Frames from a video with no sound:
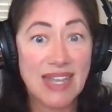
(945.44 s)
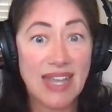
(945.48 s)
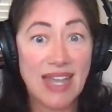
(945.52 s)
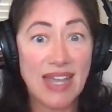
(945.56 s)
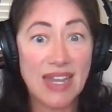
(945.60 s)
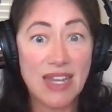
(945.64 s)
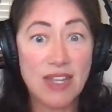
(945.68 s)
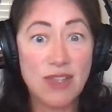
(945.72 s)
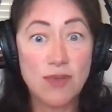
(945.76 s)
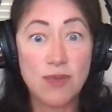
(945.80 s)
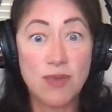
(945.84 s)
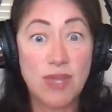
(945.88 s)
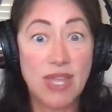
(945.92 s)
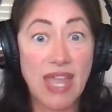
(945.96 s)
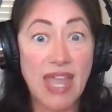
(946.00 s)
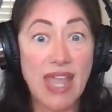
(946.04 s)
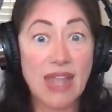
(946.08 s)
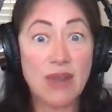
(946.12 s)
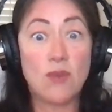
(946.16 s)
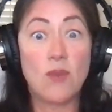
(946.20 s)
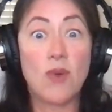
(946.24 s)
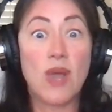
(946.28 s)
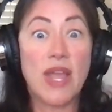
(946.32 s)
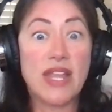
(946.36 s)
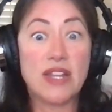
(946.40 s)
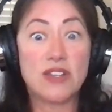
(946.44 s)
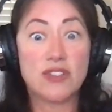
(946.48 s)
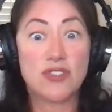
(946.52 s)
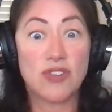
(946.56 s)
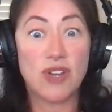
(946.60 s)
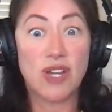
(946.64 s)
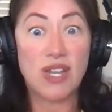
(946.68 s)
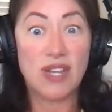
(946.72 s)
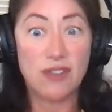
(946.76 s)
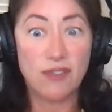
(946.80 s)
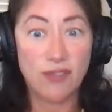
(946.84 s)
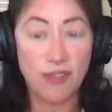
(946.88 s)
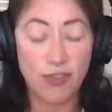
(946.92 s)
How do you gain weight
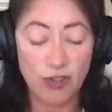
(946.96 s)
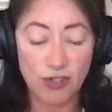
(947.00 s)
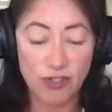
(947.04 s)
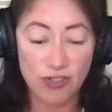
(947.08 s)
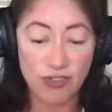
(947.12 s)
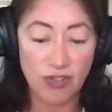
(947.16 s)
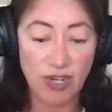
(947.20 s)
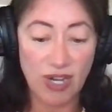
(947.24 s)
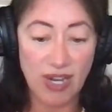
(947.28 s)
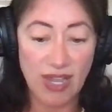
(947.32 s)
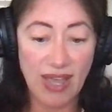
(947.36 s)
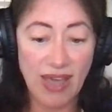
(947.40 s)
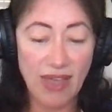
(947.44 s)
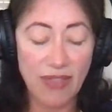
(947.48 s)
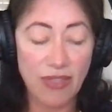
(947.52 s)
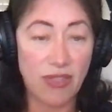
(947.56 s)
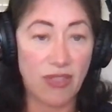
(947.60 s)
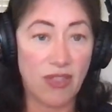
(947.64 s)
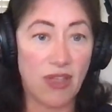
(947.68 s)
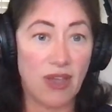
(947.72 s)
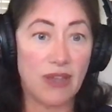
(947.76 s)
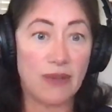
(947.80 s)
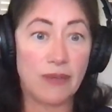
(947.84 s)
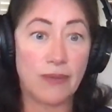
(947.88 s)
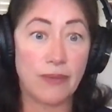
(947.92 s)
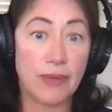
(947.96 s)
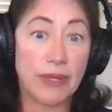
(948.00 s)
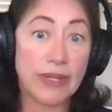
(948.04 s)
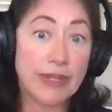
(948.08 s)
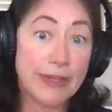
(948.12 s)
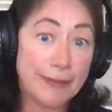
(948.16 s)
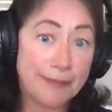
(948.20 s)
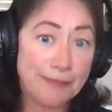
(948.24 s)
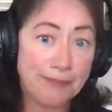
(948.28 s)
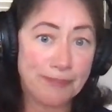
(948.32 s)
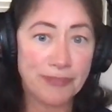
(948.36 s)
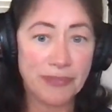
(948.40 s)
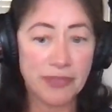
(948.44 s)
training for a triathlon?
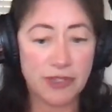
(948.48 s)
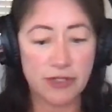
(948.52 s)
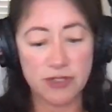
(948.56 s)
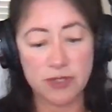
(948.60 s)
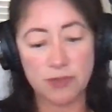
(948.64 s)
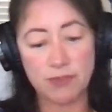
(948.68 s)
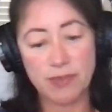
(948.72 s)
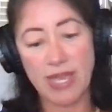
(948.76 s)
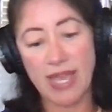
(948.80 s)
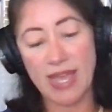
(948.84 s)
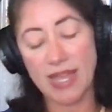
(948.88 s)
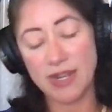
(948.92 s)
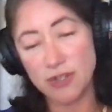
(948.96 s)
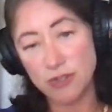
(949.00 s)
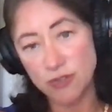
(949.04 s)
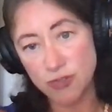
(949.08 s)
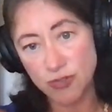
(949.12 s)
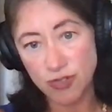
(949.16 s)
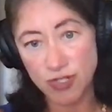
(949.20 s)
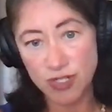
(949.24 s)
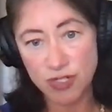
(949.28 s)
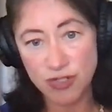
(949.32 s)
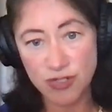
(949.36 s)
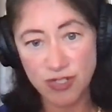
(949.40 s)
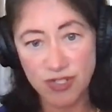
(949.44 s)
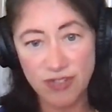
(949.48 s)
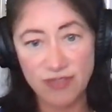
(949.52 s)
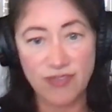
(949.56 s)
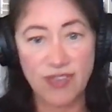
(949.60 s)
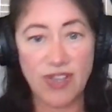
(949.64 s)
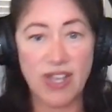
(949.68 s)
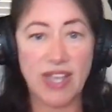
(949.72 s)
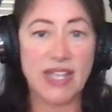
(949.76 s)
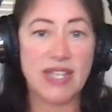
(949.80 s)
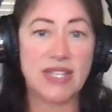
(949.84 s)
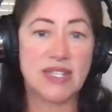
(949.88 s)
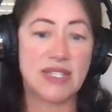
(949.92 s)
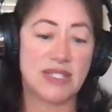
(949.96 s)
Well, there's bad nutrition
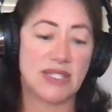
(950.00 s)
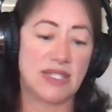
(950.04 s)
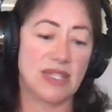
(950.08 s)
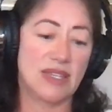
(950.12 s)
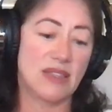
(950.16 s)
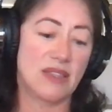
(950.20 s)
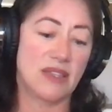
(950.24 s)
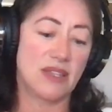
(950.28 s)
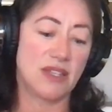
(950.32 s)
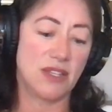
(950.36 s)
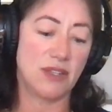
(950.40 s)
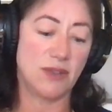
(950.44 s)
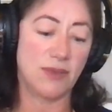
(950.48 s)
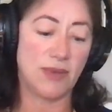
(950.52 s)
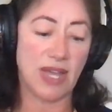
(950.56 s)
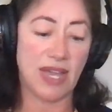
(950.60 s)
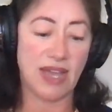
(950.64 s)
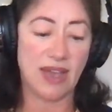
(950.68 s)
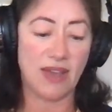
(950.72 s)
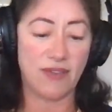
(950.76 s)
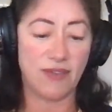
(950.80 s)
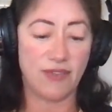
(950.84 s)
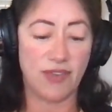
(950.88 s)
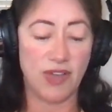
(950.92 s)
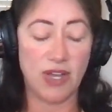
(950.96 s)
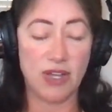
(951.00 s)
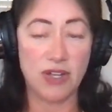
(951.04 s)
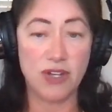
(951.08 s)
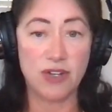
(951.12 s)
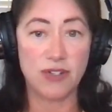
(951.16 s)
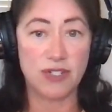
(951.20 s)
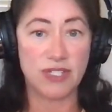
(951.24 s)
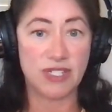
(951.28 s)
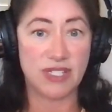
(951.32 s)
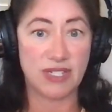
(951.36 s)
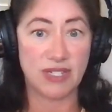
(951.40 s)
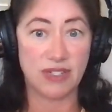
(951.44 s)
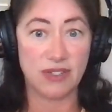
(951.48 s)
advice, and then you have
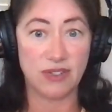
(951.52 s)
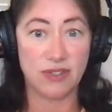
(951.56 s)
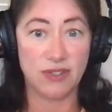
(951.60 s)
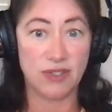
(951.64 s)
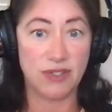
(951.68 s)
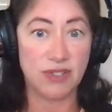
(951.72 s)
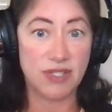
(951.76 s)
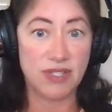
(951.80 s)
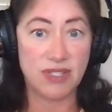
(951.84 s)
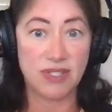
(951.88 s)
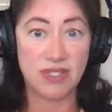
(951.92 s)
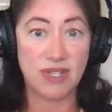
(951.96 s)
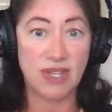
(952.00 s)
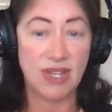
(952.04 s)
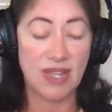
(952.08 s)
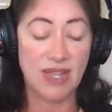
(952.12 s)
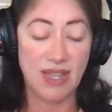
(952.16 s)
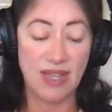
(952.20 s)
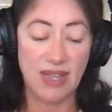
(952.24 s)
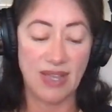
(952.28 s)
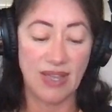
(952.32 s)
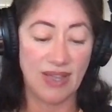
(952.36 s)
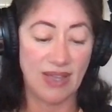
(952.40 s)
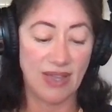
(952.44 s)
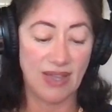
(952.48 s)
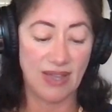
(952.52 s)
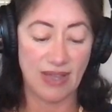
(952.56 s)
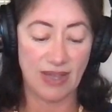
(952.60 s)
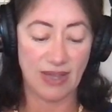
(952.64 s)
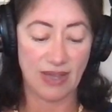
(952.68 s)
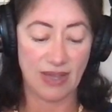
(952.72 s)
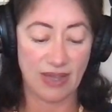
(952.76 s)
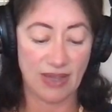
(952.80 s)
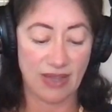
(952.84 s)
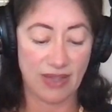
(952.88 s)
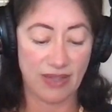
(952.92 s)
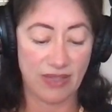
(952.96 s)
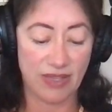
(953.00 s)
hunger signals
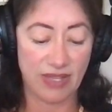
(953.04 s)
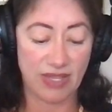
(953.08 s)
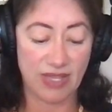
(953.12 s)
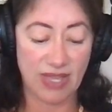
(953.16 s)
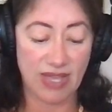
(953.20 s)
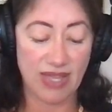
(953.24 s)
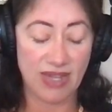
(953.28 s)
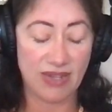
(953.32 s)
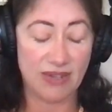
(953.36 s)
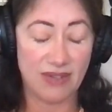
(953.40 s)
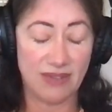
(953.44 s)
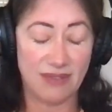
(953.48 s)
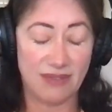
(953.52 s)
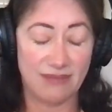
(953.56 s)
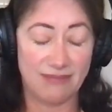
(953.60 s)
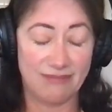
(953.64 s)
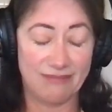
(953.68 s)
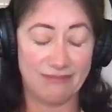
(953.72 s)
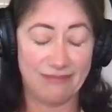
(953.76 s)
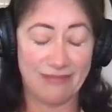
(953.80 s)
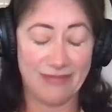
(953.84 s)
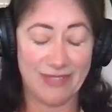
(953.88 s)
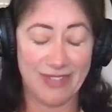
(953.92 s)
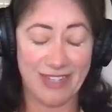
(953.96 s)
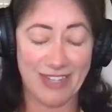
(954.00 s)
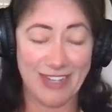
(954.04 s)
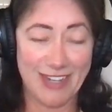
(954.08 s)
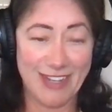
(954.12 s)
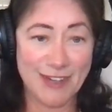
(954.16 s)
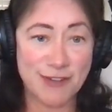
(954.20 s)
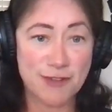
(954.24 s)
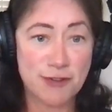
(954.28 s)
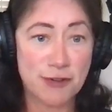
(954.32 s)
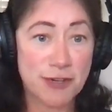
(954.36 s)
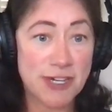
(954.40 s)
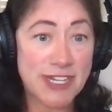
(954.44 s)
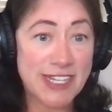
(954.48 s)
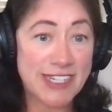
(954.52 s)
uh, that get
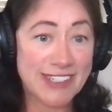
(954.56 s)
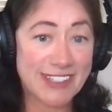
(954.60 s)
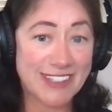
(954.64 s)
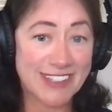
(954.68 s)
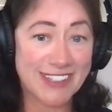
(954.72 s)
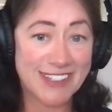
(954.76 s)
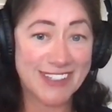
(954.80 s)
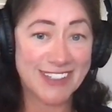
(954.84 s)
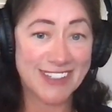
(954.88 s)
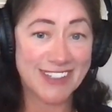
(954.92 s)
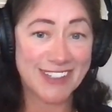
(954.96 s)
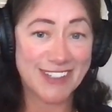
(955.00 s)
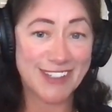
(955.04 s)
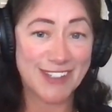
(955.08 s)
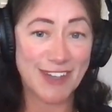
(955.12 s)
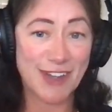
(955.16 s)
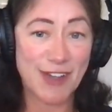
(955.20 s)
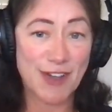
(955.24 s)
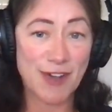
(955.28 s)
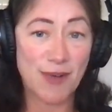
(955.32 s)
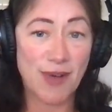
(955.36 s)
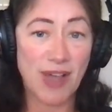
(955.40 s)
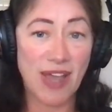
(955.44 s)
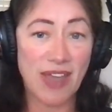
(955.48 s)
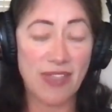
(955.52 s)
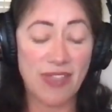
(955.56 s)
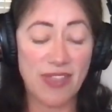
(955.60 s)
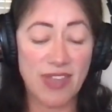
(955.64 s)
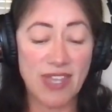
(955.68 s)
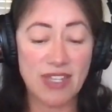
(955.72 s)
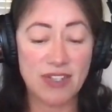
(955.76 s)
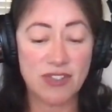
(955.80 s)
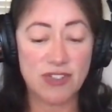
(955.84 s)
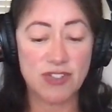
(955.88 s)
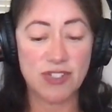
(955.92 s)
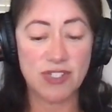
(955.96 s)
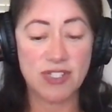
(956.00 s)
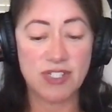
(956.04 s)
increased. So I
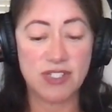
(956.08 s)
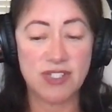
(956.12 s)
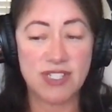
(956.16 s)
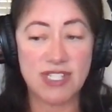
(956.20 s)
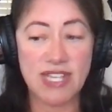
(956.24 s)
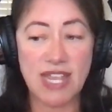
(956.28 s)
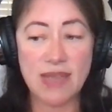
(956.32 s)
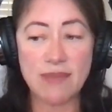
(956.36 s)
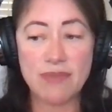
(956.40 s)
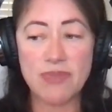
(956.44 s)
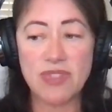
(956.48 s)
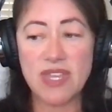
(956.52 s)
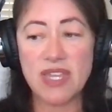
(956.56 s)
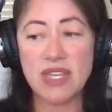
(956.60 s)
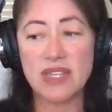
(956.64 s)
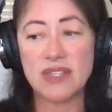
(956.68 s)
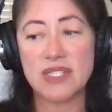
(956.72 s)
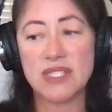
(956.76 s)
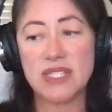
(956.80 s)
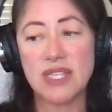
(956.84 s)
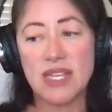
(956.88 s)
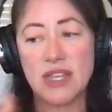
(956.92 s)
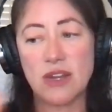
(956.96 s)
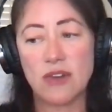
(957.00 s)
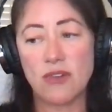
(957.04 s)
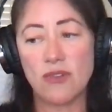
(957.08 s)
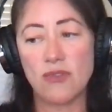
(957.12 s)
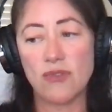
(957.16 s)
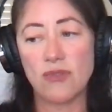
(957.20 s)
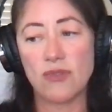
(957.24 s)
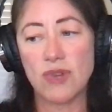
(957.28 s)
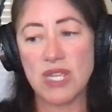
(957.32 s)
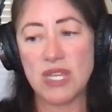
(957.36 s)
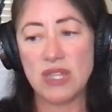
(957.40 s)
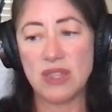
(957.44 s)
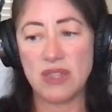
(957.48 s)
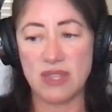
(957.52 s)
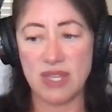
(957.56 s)
think just same thing as like
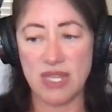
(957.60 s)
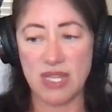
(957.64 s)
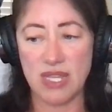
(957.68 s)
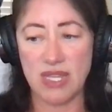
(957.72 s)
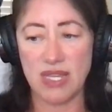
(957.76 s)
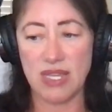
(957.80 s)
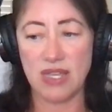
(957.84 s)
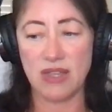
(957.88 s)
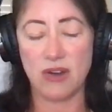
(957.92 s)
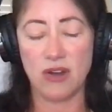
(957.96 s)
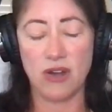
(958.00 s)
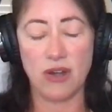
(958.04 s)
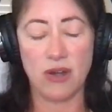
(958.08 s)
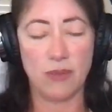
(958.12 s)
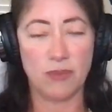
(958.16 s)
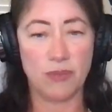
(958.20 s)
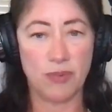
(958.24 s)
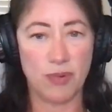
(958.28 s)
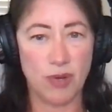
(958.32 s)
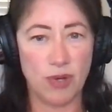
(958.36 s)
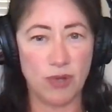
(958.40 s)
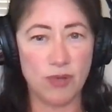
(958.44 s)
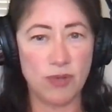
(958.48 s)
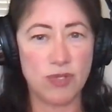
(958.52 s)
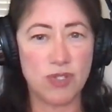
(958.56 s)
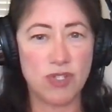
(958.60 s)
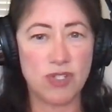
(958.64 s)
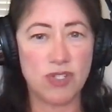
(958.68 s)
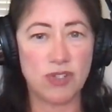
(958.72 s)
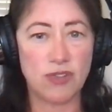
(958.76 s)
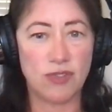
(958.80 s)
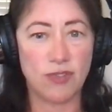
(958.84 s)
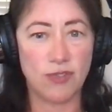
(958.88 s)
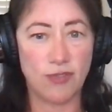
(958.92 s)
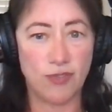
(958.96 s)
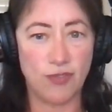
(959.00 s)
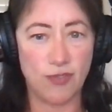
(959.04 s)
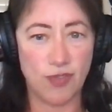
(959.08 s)
rethinking our approach
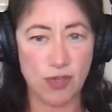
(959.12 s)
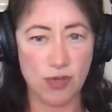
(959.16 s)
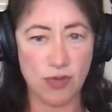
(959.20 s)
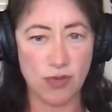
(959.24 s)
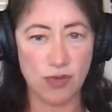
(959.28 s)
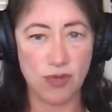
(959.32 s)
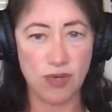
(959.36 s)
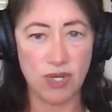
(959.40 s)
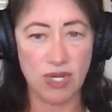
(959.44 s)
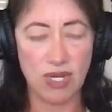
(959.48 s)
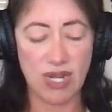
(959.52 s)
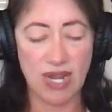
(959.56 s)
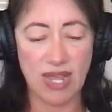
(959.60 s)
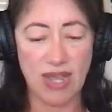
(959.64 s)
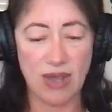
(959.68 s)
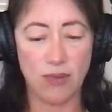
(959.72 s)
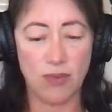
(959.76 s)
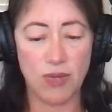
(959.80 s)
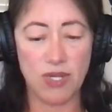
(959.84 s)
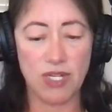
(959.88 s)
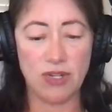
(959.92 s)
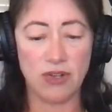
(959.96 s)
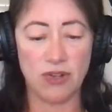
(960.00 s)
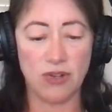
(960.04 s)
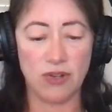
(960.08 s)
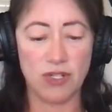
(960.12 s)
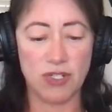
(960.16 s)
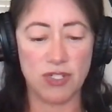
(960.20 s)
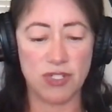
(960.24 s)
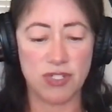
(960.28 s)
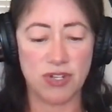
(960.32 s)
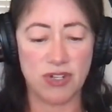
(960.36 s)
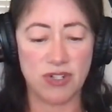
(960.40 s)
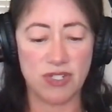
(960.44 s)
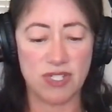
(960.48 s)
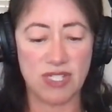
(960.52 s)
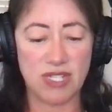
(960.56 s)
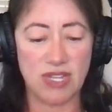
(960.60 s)
to food and how we
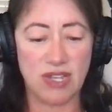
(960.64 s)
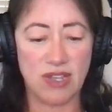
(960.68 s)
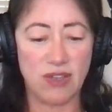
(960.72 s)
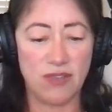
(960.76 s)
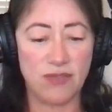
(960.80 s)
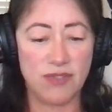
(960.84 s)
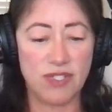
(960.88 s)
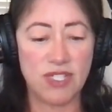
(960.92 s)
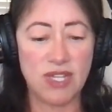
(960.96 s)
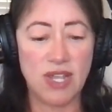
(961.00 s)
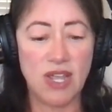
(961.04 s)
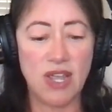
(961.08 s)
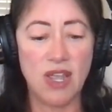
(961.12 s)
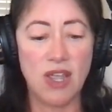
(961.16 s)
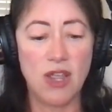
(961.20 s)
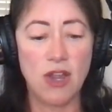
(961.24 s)
nourish ourselves